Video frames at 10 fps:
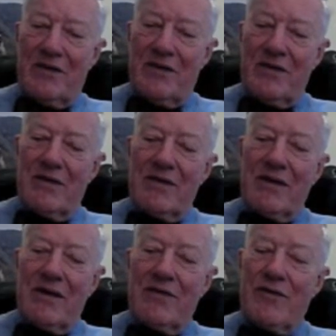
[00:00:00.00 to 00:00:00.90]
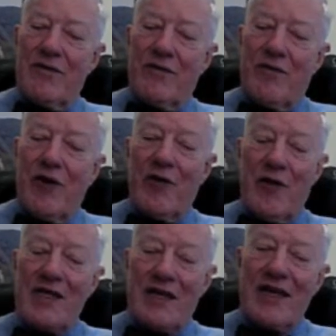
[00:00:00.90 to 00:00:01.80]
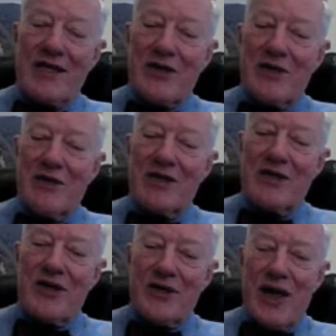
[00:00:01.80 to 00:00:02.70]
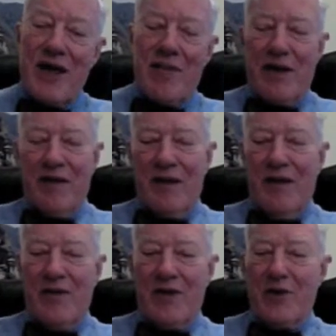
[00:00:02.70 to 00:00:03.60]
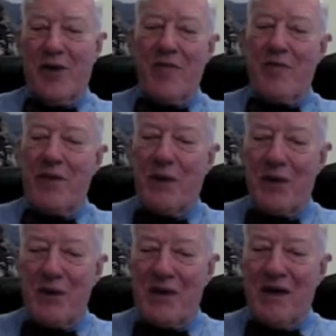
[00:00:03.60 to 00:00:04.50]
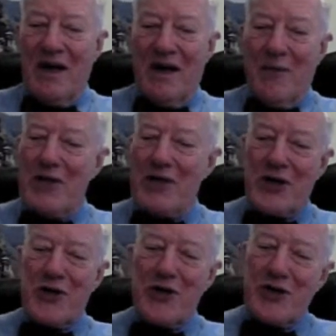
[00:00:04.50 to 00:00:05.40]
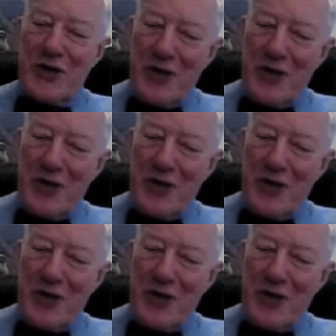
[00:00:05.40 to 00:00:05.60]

have fundraising as their assignment. You have people who are researchers. You